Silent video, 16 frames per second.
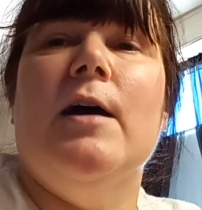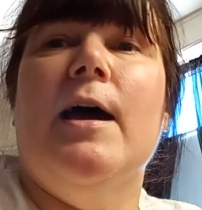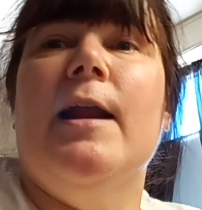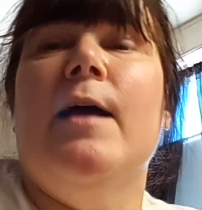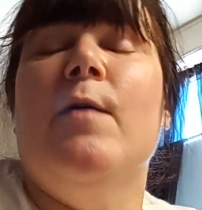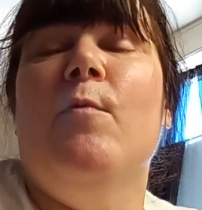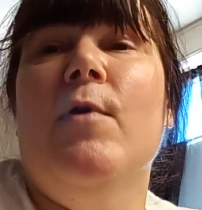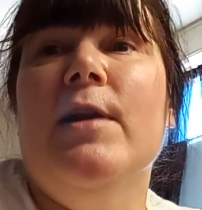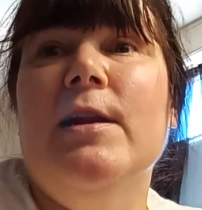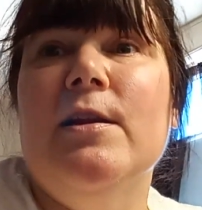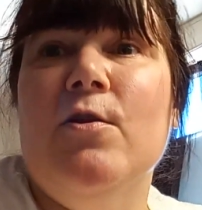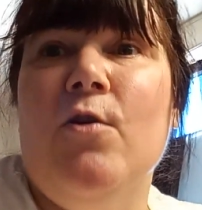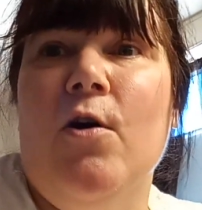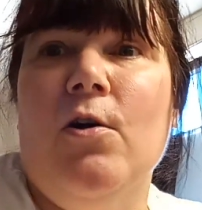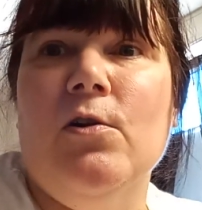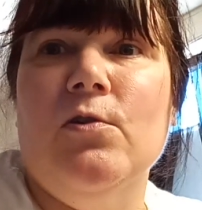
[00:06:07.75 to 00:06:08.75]
And I wanted to
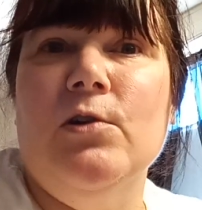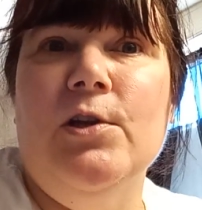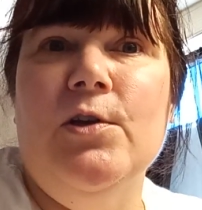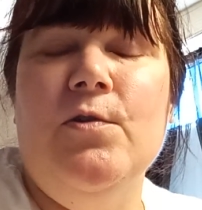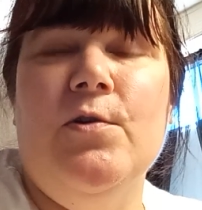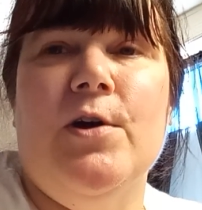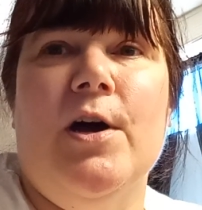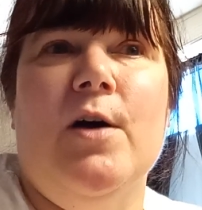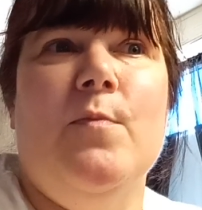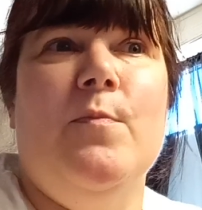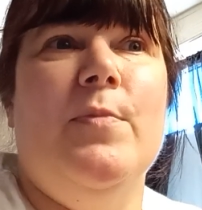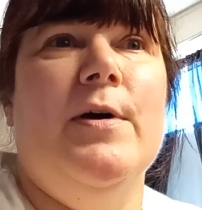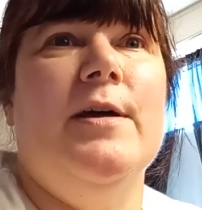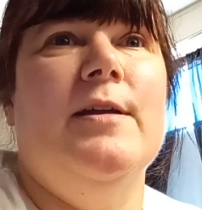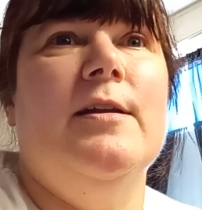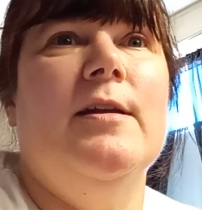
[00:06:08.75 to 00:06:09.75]
call her Luna,
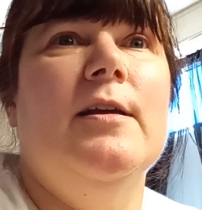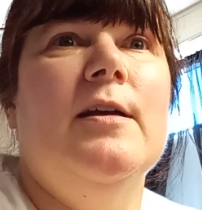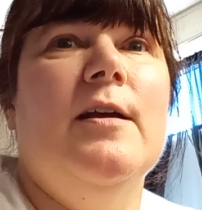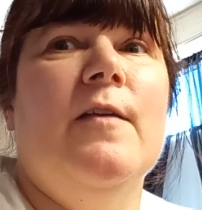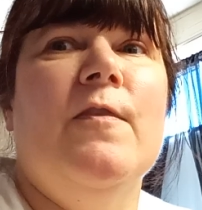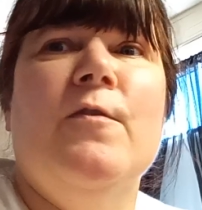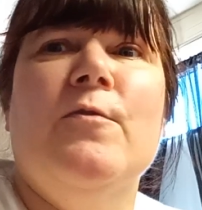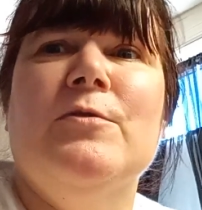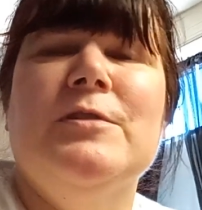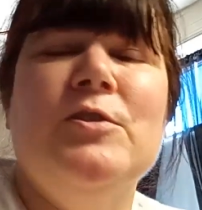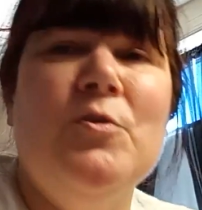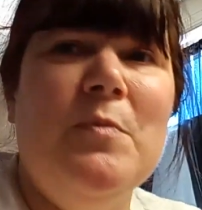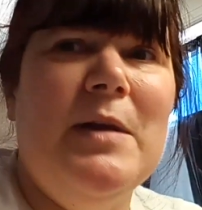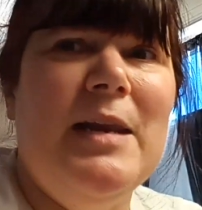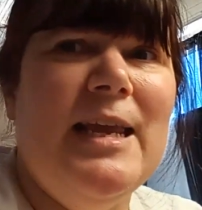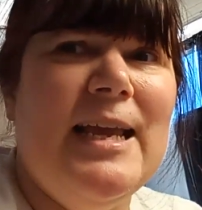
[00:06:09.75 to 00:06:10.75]
but there were
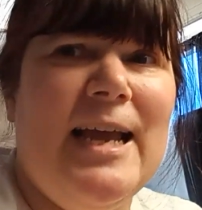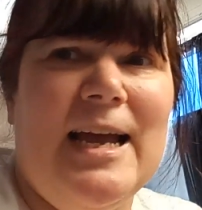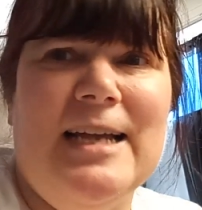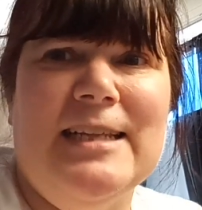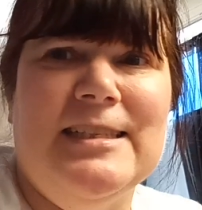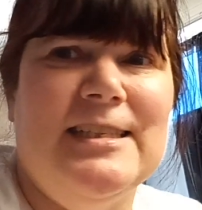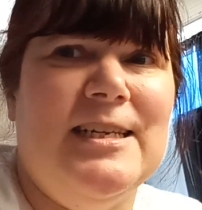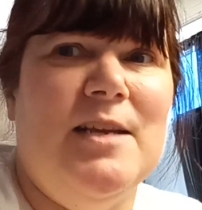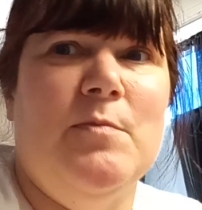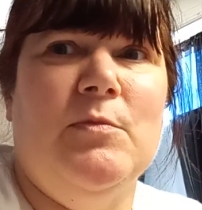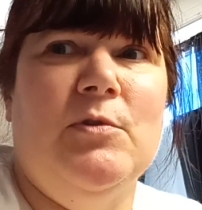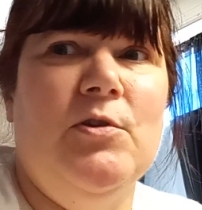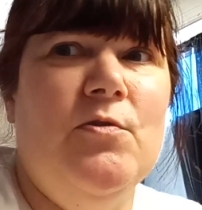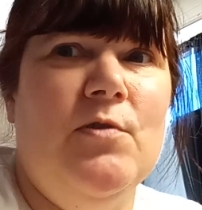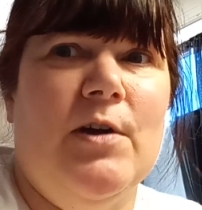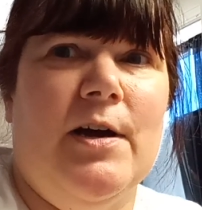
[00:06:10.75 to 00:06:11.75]
so many cats named
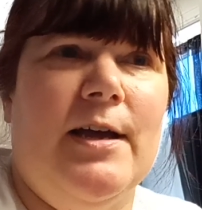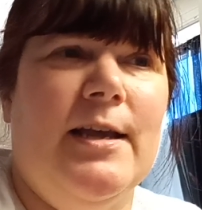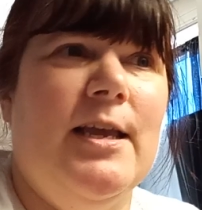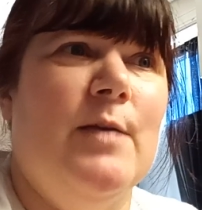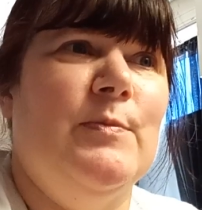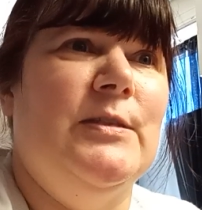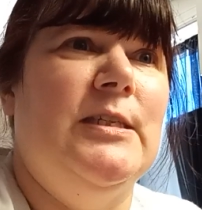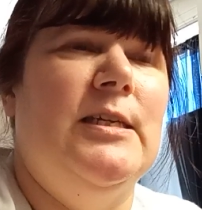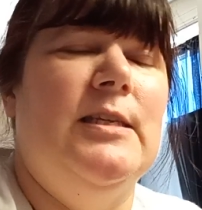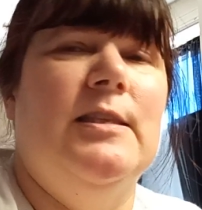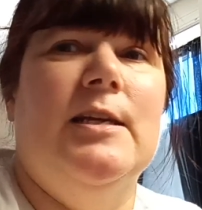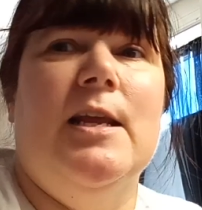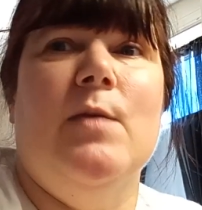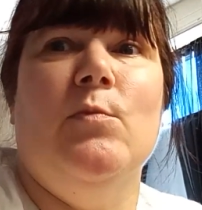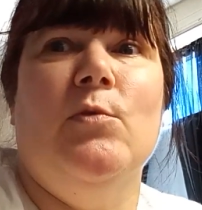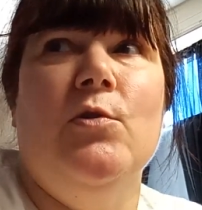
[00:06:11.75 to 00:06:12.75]
Luna. I kept seeing the
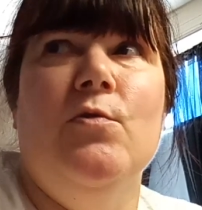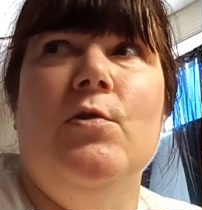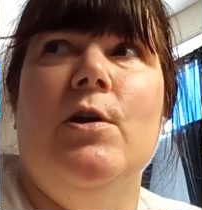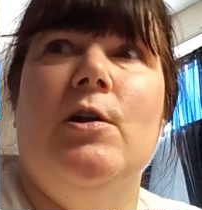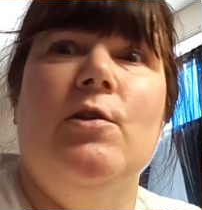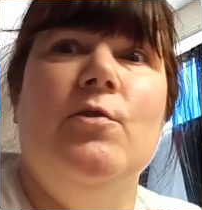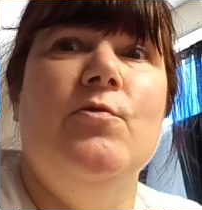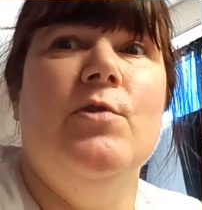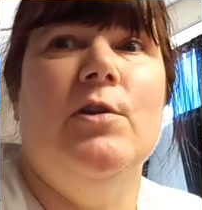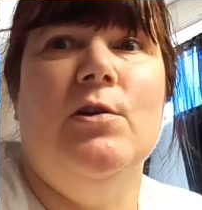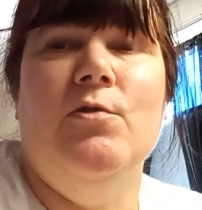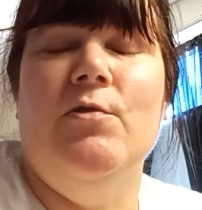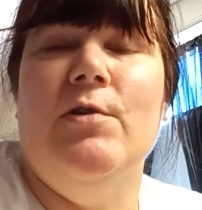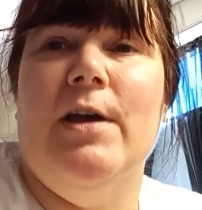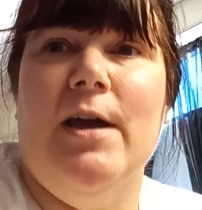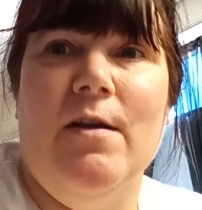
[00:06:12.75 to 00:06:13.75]
name Luna, Luna,
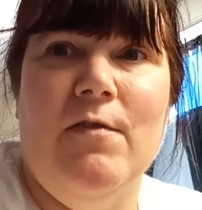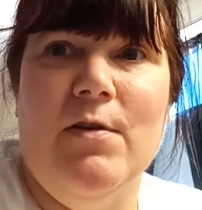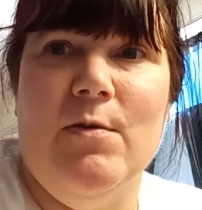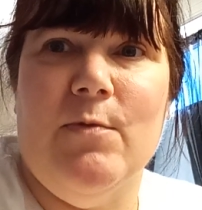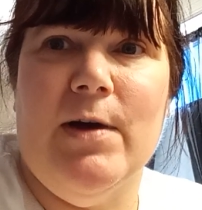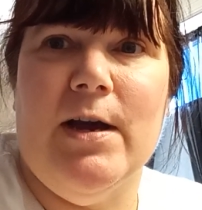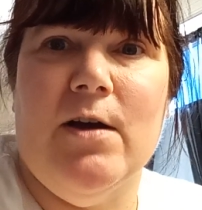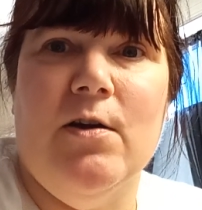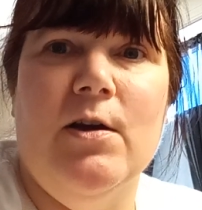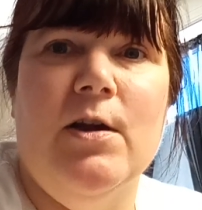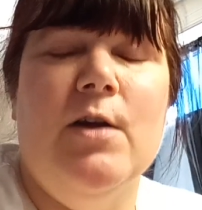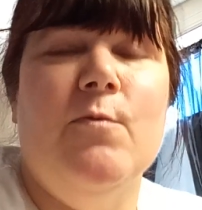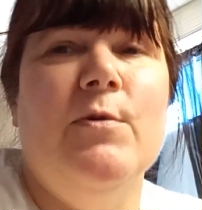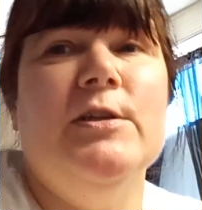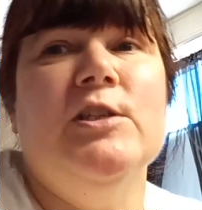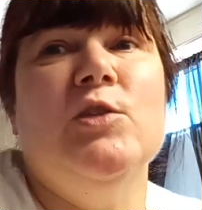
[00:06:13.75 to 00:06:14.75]
Luna everywhere,
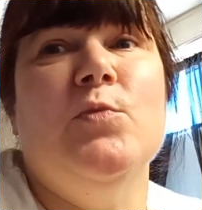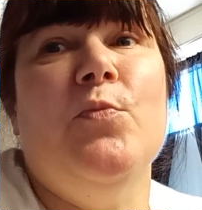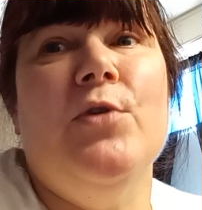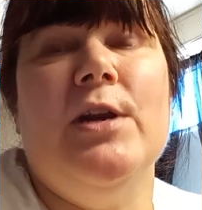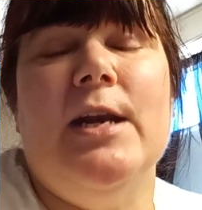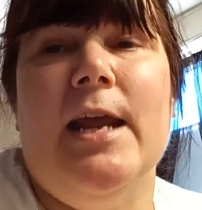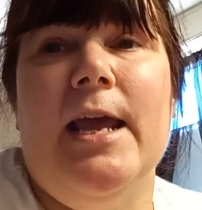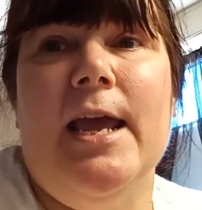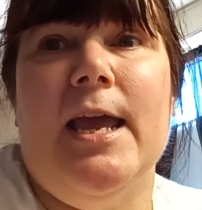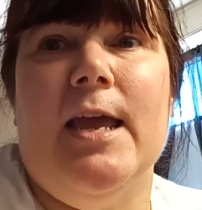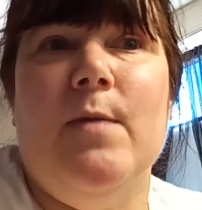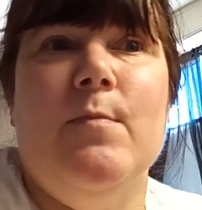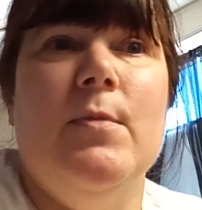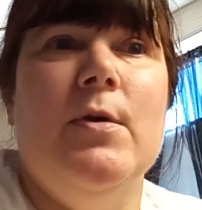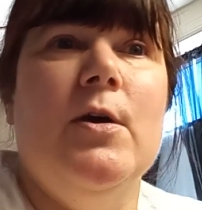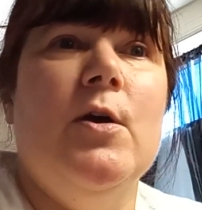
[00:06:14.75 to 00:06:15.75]
which is a pretty
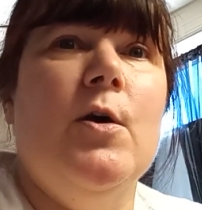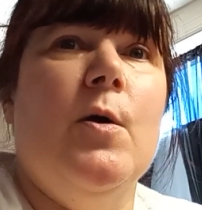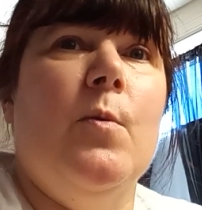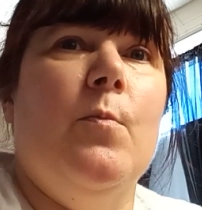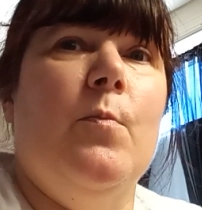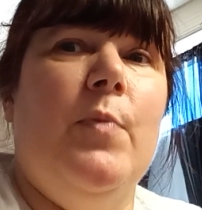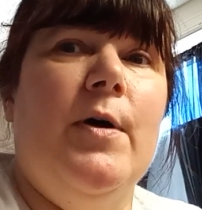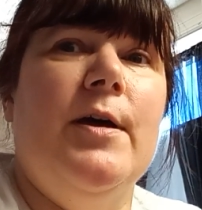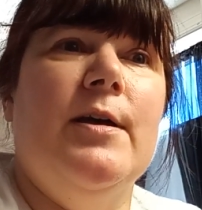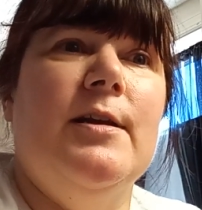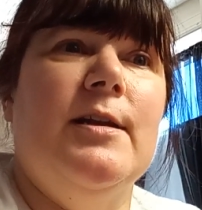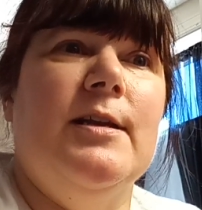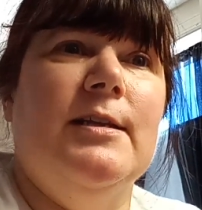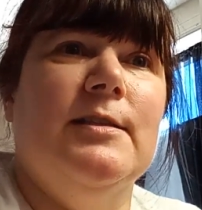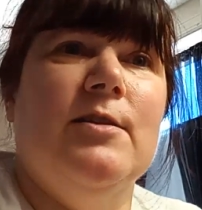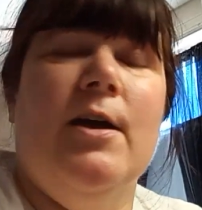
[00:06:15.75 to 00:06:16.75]
name, but
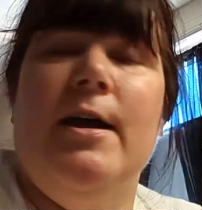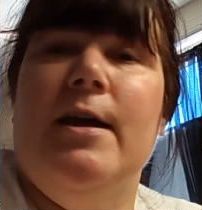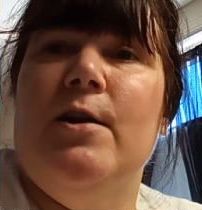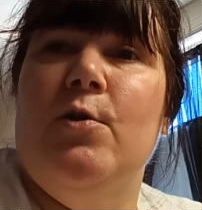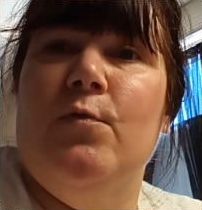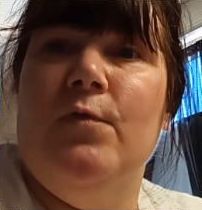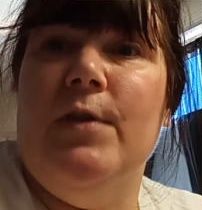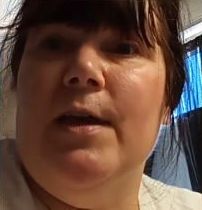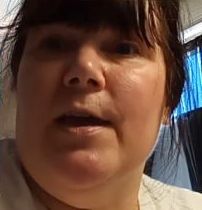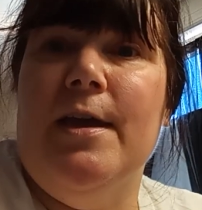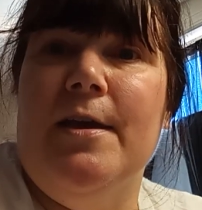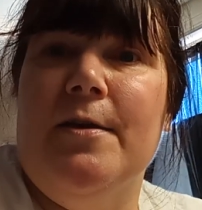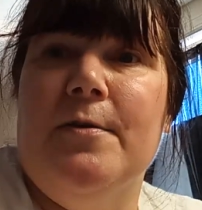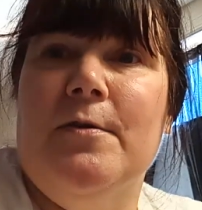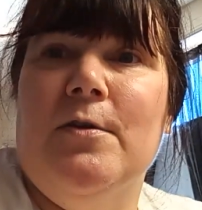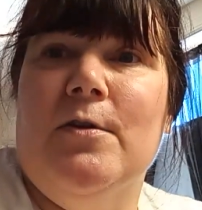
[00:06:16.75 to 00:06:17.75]
it's kind of
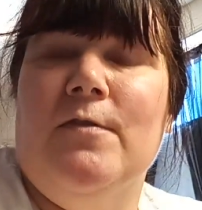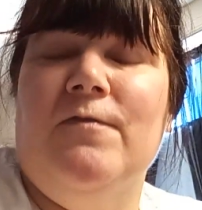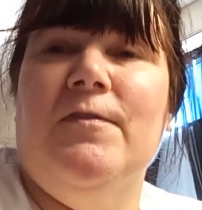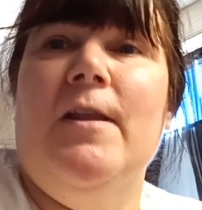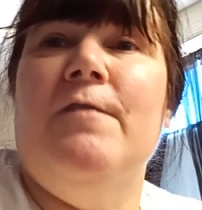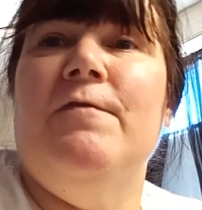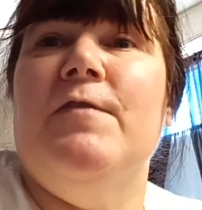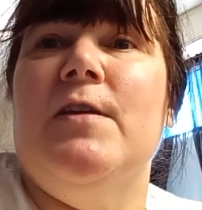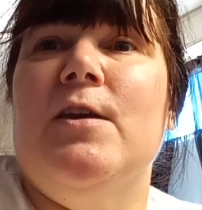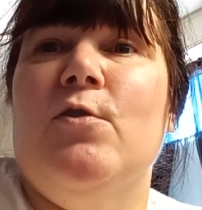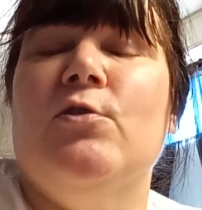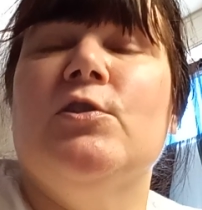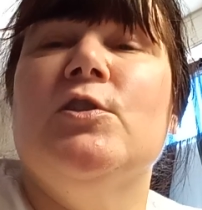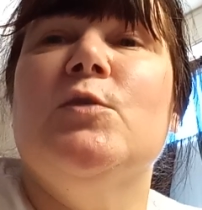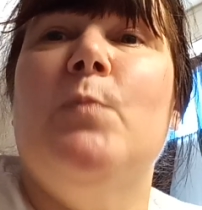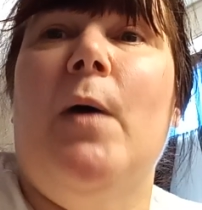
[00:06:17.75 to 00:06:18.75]
like Fluffy
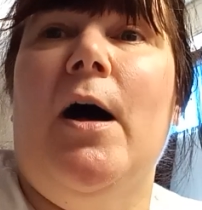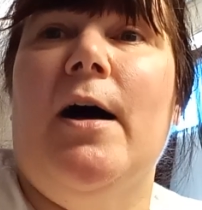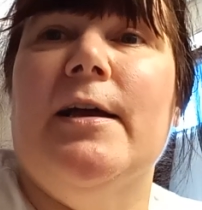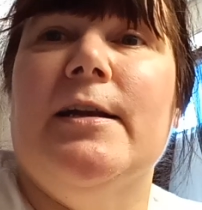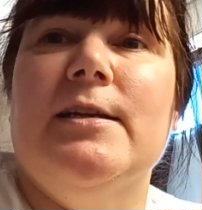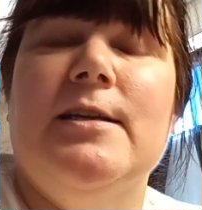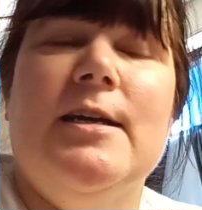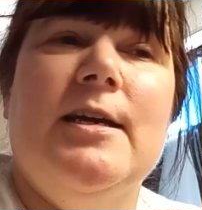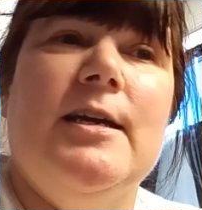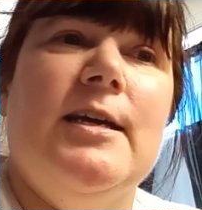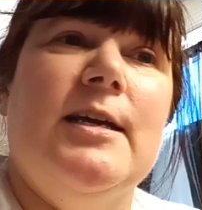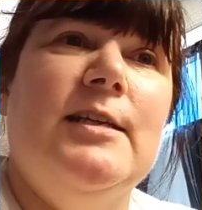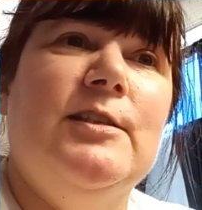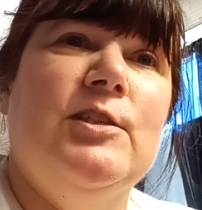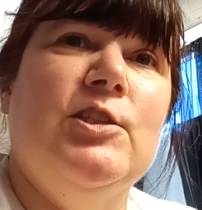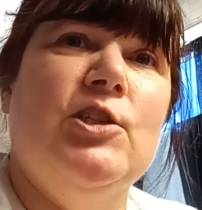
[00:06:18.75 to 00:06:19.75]
or Spot.
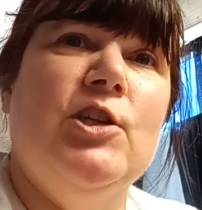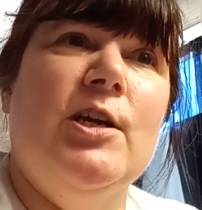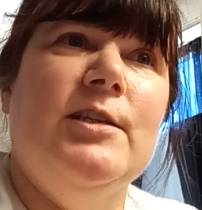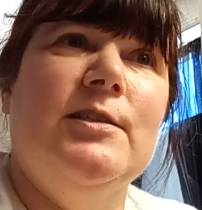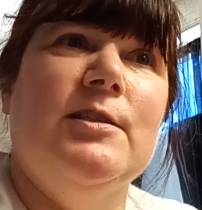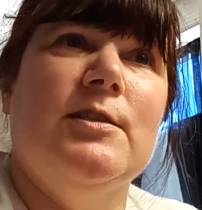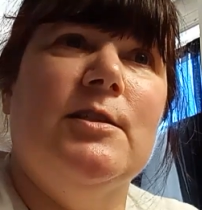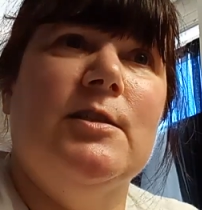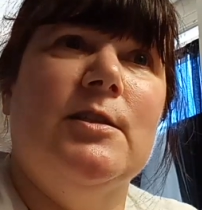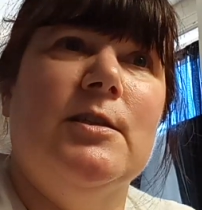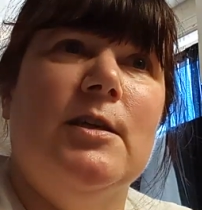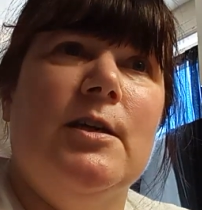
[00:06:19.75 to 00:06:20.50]
It's just